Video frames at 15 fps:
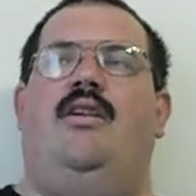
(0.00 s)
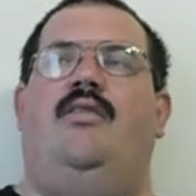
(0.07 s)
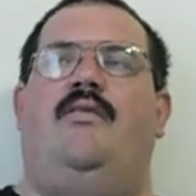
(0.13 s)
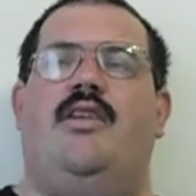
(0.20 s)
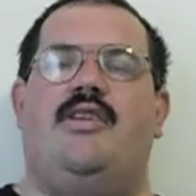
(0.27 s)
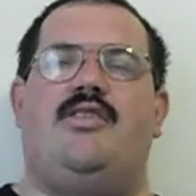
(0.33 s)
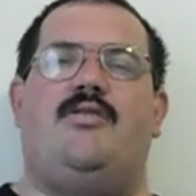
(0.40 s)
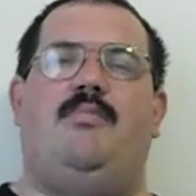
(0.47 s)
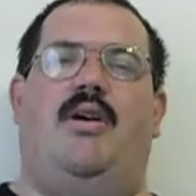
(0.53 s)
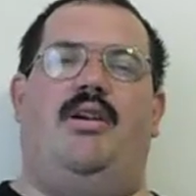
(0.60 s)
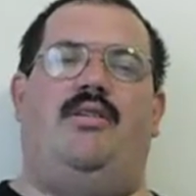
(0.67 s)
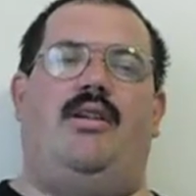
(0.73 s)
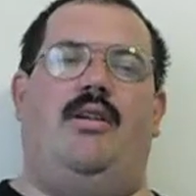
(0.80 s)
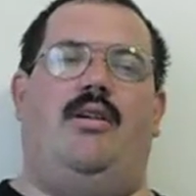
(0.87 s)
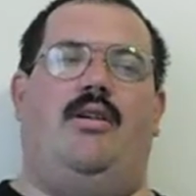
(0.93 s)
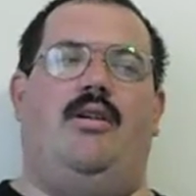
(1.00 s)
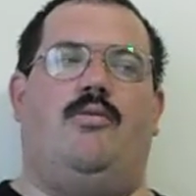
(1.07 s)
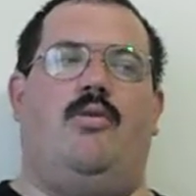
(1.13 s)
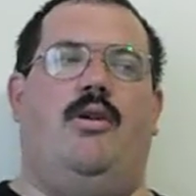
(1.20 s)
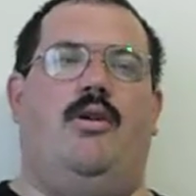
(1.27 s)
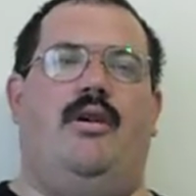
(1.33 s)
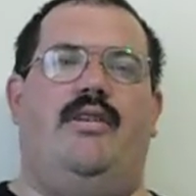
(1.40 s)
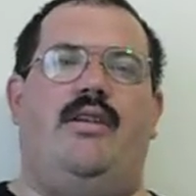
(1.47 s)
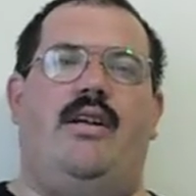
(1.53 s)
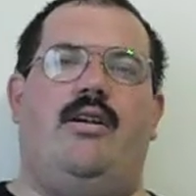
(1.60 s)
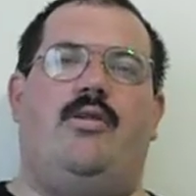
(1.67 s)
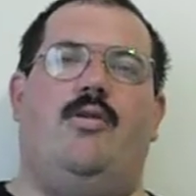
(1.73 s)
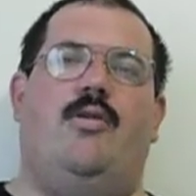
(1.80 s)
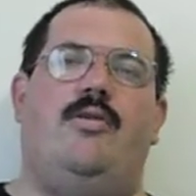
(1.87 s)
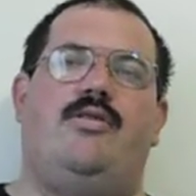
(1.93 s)
this Monday on Raw. And then,
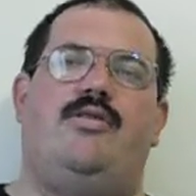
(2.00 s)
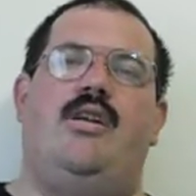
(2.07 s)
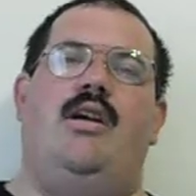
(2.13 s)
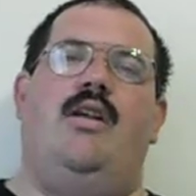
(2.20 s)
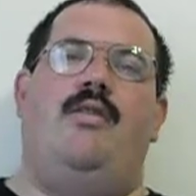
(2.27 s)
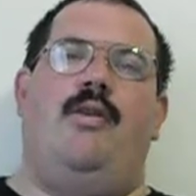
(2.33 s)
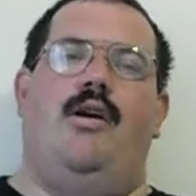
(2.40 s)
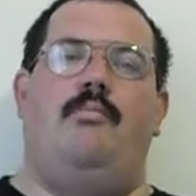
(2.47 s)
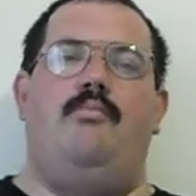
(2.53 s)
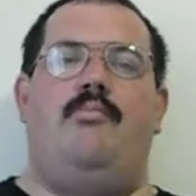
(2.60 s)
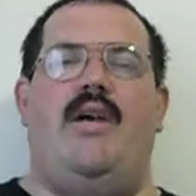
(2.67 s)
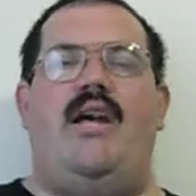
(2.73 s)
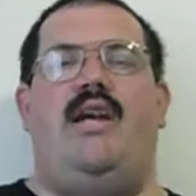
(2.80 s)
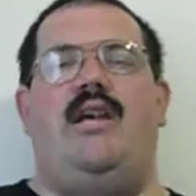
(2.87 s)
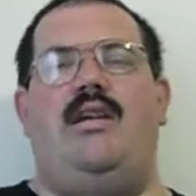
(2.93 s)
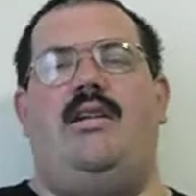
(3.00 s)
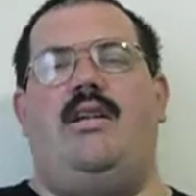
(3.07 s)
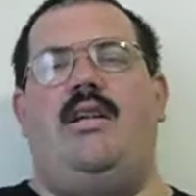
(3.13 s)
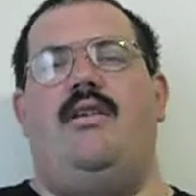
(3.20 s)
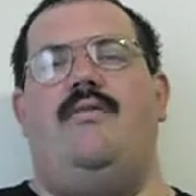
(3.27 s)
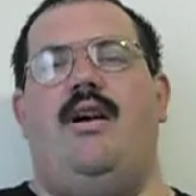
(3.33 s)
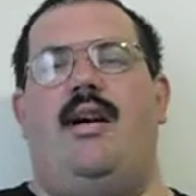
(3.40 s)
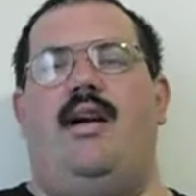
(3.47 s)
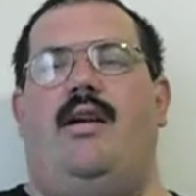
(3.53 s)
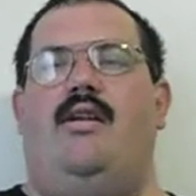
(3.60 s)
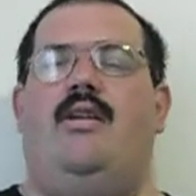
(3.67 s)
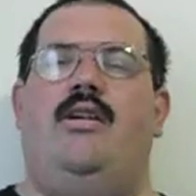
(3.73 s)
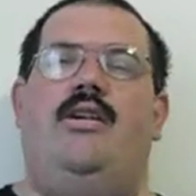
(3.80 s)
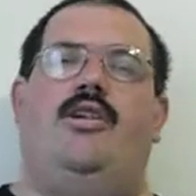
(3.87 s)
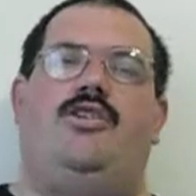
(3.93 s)
of course, the main event.
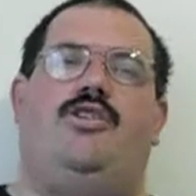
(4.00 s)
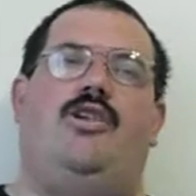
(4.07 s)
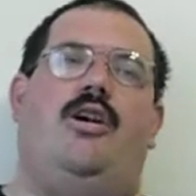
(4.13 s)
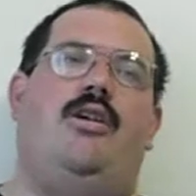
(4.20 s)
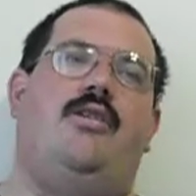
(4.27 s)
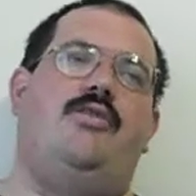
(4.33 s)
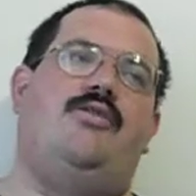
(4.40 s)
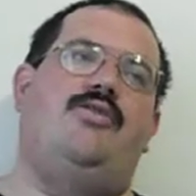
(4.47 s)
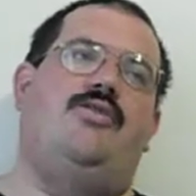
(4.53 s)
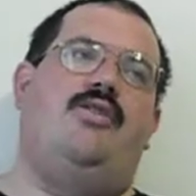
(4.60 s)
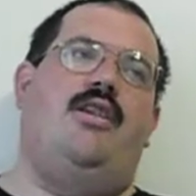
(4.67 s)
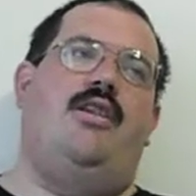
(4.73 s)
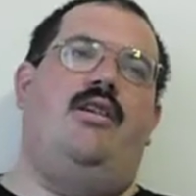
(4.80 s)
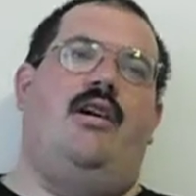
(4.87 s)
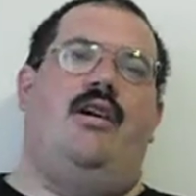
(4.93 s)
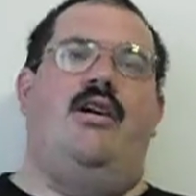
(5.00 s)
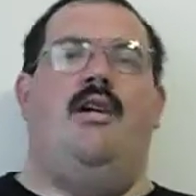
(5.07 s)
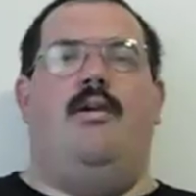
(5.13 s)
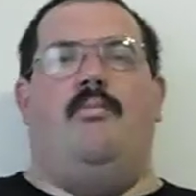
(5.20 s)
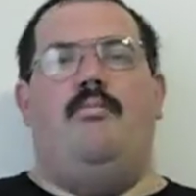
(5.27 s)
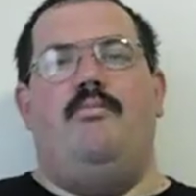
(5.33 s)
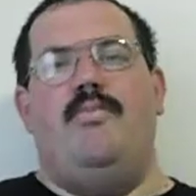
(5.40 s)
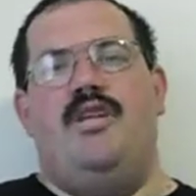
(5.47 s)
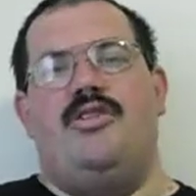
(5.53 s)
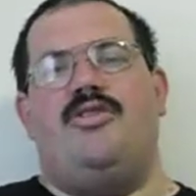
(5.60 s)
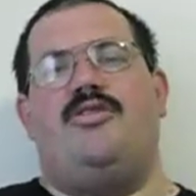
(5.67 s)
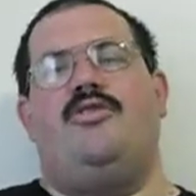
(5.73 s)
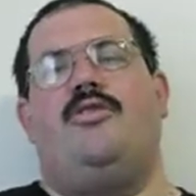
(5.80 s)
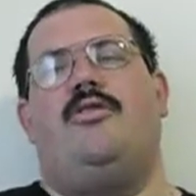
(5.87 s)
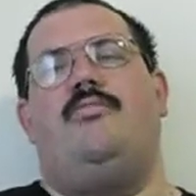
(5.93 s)
John Cena,
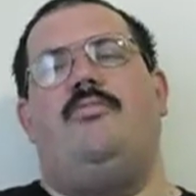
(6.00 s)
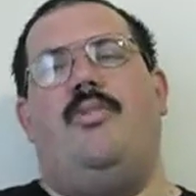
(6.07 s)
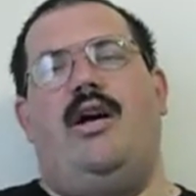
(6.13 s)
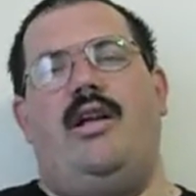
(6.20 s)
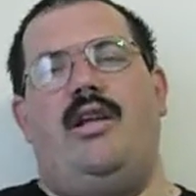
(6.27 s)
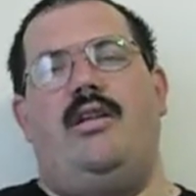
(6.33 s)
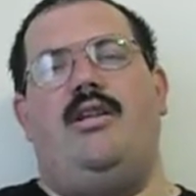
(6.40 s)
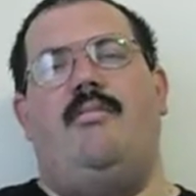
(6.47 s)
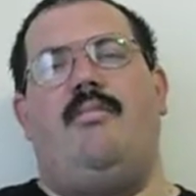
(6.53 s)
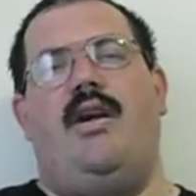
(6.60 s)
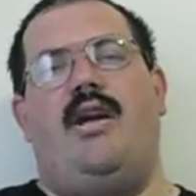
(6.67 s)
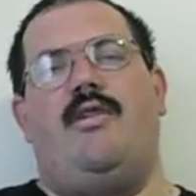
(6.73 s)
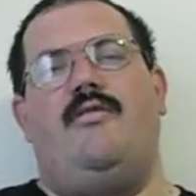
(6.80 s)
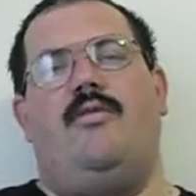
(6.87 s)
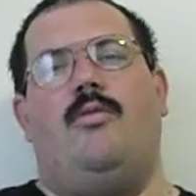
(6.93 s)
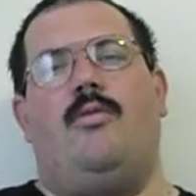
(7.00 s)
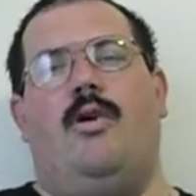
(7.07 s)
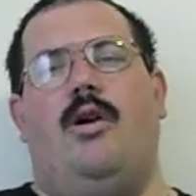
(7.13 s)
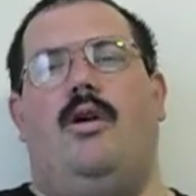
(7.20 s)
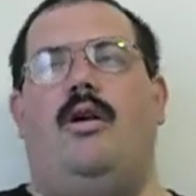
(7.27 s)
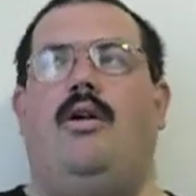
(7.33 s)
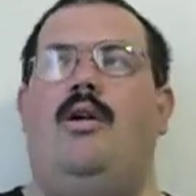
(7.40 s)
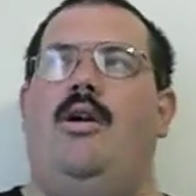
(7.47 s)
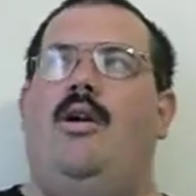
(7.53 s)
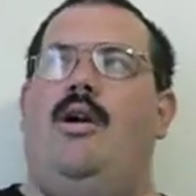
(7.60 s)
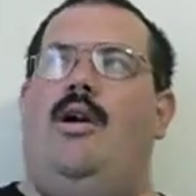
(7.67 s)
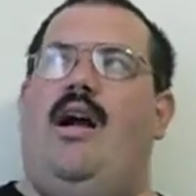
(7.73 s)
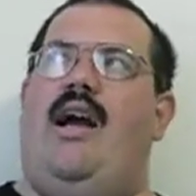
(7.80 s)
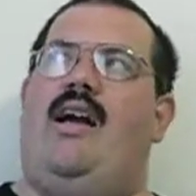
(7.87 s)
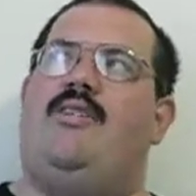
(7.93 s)
Mr. Money in the Bank for Raw,
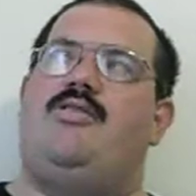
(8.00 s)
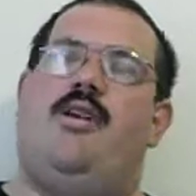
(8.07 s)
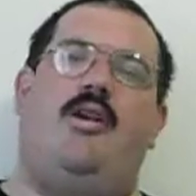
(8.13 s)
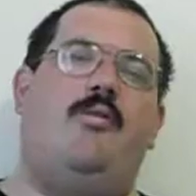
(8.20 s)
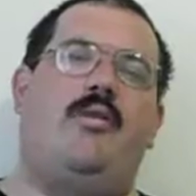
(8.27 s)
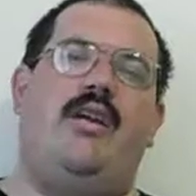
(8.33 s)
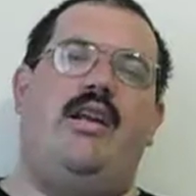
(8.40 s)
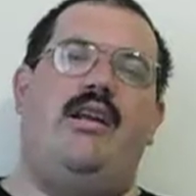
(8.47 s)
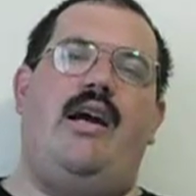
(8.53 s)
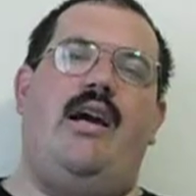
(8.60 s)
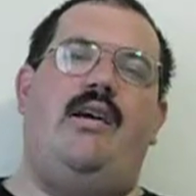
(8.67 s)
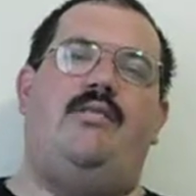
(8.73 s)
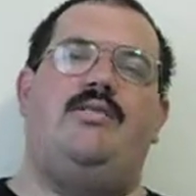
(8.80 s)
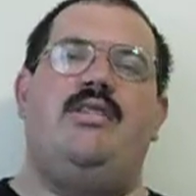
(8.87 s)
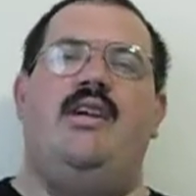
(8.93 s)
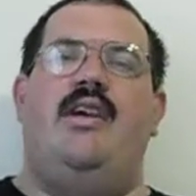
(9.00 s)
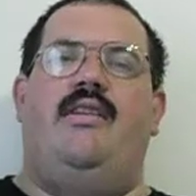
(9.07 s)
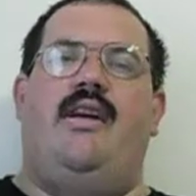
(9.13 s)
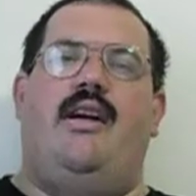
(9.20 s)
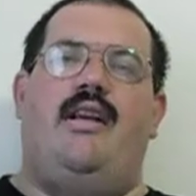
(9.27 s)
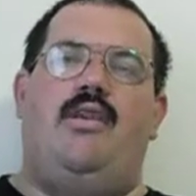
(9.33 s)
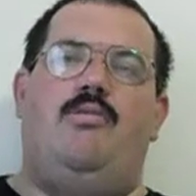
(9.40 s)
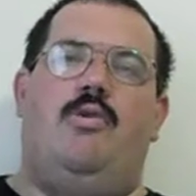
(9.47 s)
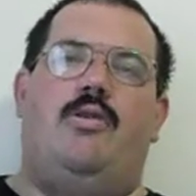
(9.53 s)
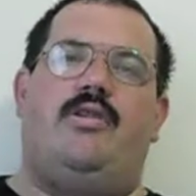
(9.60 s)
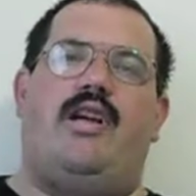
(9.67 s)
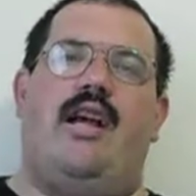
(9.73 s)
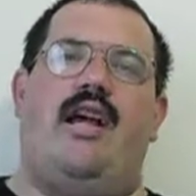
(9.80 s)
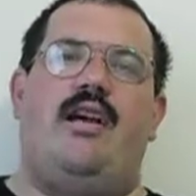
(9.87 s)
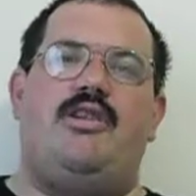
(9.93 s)
has already announced that he will
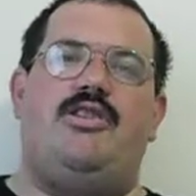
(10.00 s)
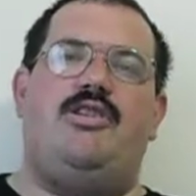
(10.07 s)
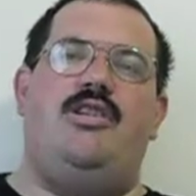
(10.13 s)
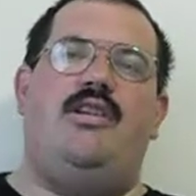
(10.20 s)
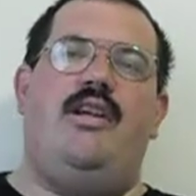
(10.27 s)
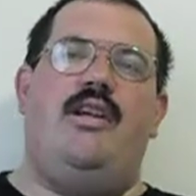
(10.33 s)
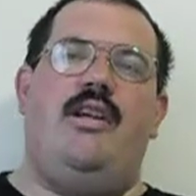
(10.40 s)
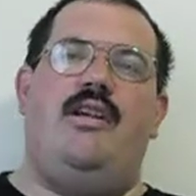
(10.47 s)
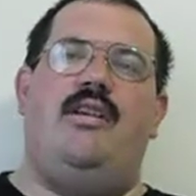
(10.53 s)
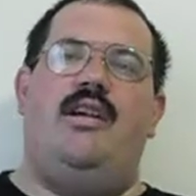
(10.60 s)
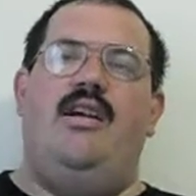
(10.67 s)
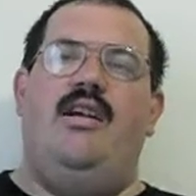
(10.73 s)
cash it in